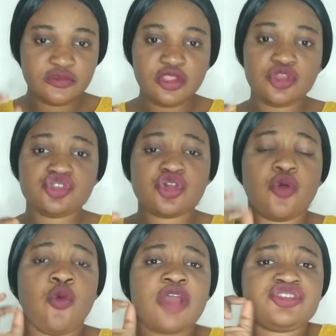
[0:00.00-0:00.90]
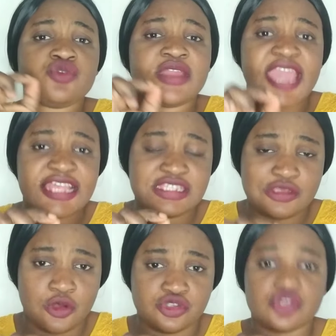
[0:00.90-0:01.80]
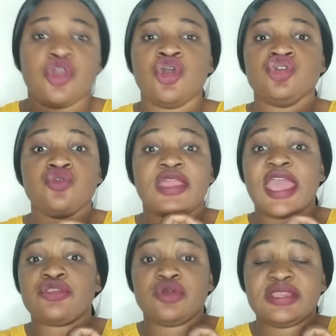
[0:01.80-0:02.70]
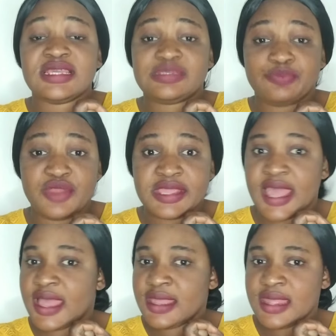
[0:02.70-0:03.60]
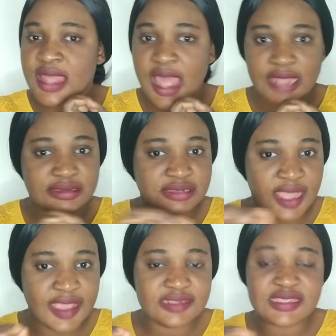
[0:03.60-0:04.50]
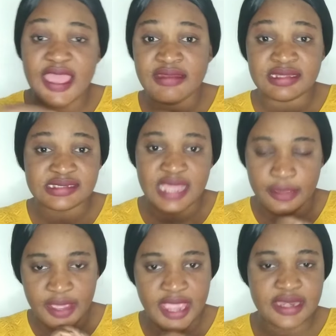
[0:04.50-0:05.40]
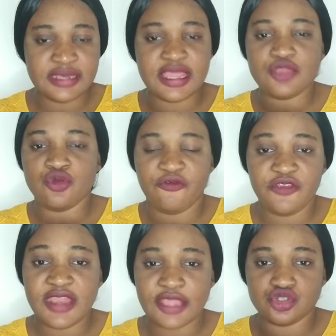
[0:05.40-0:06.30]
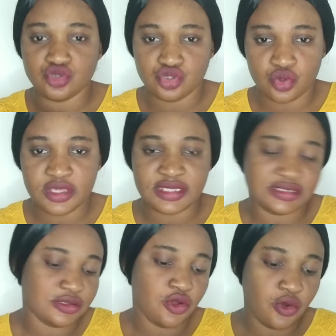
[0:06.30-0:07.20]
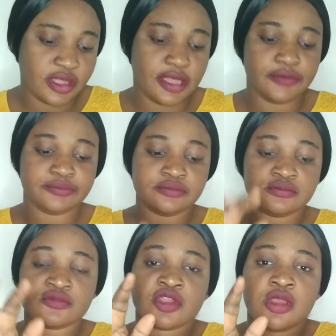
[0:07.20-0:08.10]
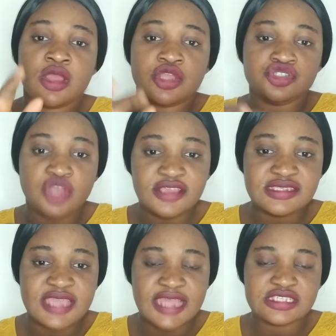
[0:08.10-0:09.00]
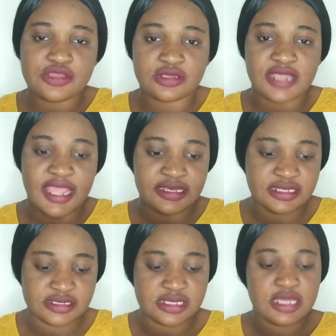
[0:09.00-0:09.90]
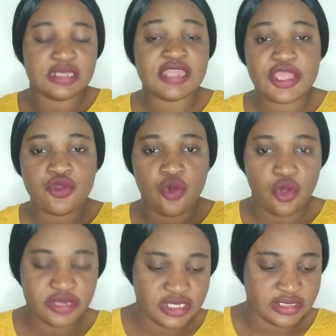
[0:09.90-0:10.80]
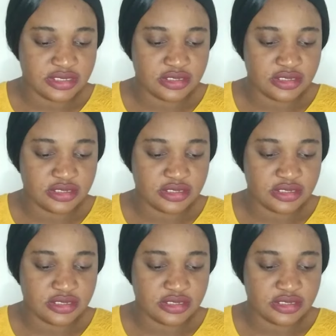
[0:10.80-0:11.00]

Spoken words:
So once you get salt, you can do this prayer at night, anytime, any day you feel like to do it, okay? Just get salt like this, then you hold it,